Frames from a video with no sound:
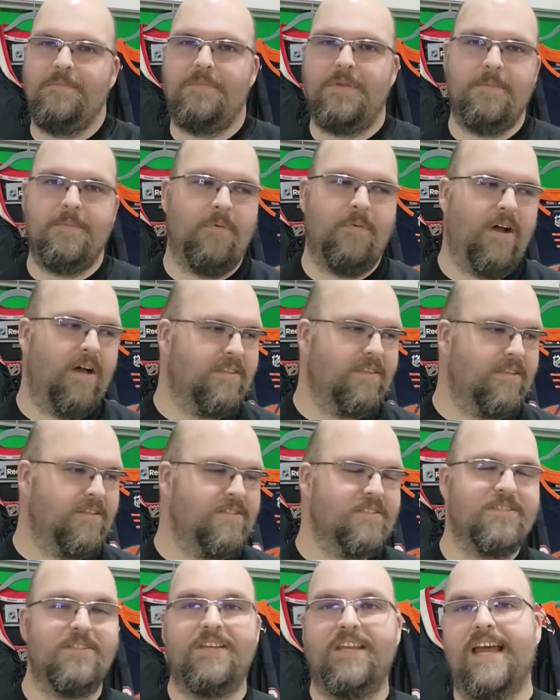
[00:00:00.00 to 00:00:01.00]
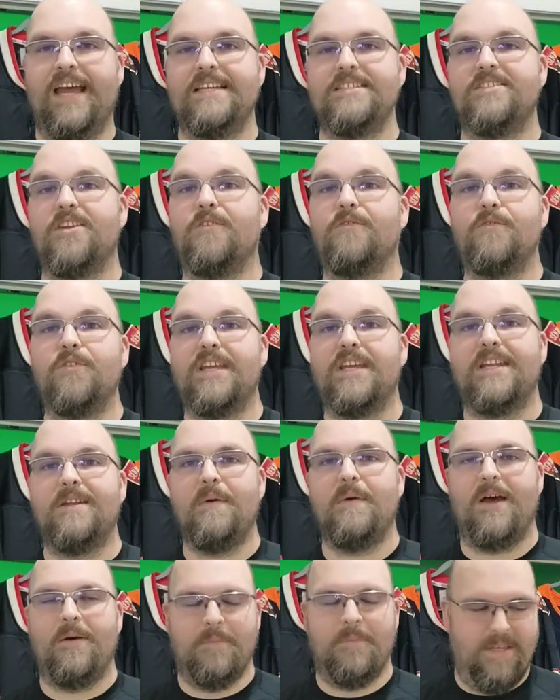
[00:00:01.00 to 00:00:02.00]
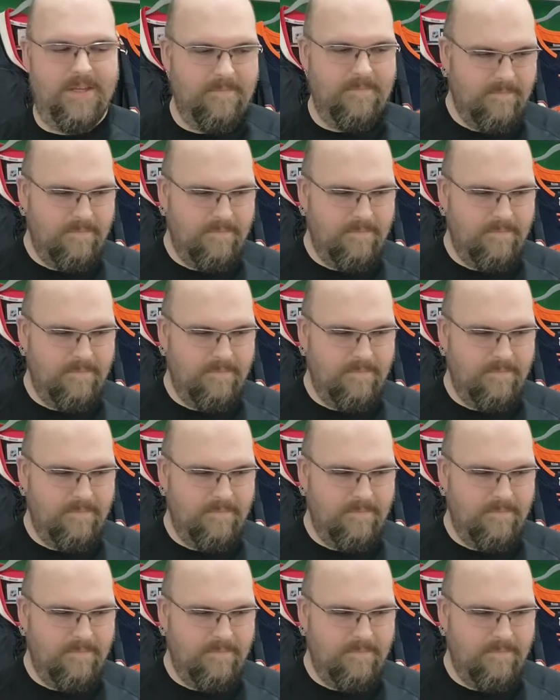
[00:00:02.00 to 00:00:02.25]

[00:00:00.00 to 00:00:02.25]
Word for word: people out there, so you guys don't forget about me.